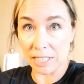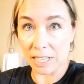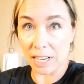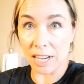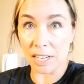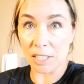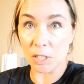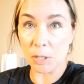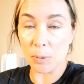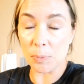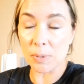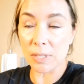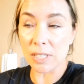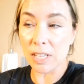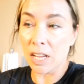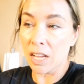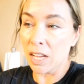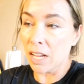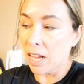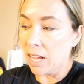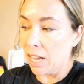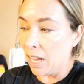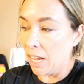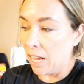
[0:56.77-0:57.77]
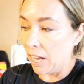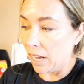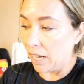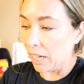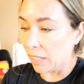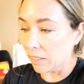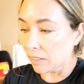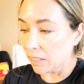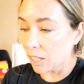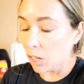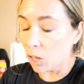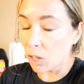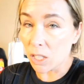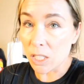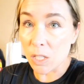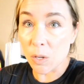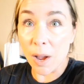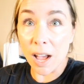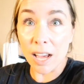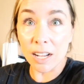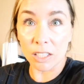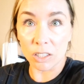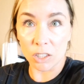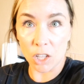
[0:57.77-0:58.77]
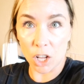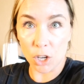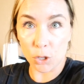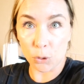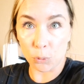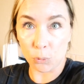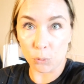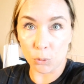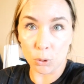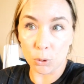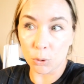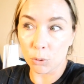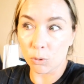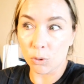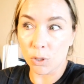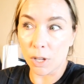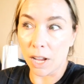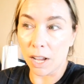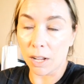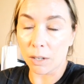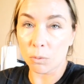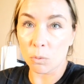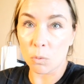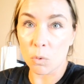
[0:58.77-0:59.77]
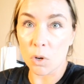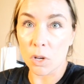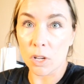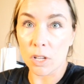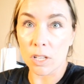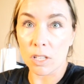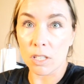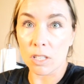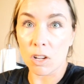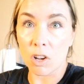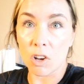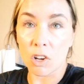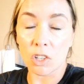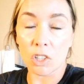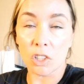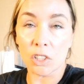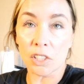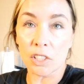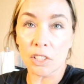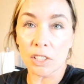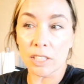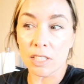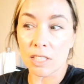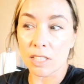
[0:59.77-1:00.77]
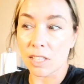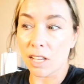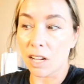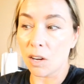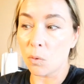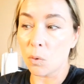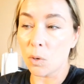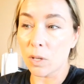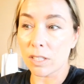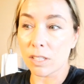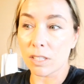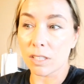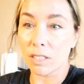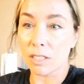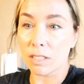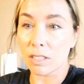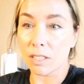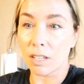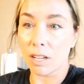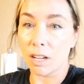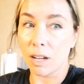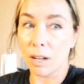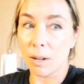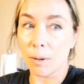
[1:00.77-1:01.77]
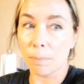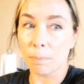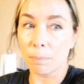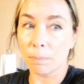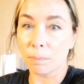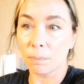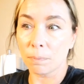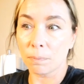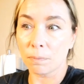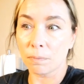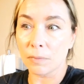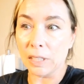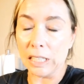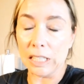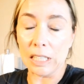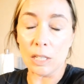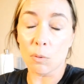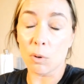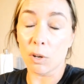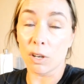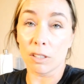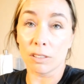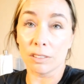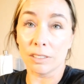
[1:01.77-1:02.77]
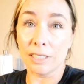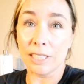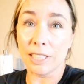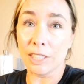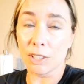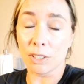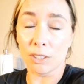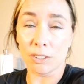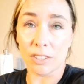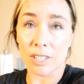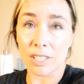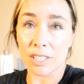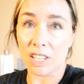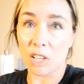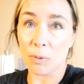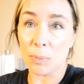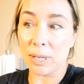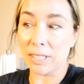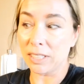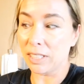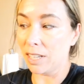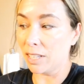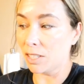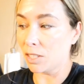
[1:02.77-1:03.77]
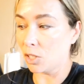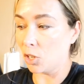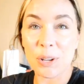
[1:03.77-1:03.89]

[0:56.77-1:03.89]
items and they also had a lot of food that was on clearance that wasn't um, anywhere near the sell by date.